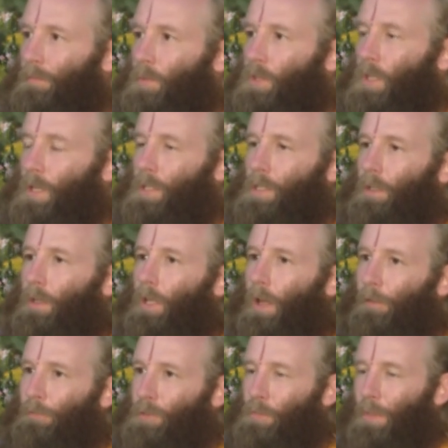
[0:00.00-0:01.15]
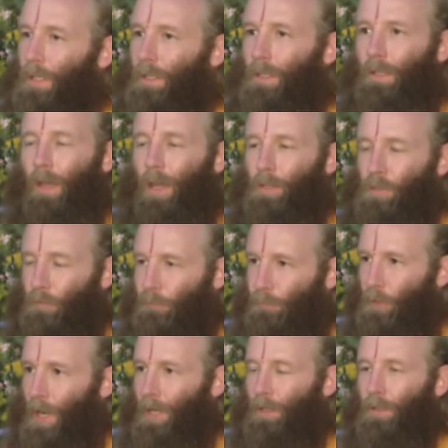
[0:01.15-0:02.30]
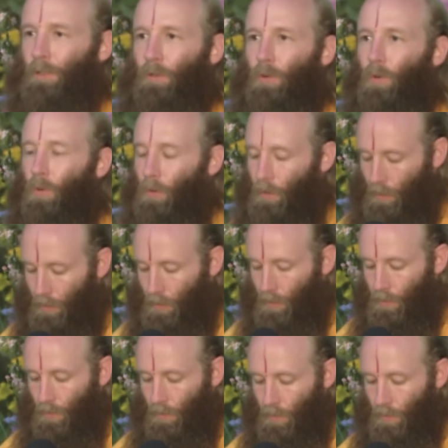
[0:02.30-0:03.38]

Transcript: just loves me as a friend or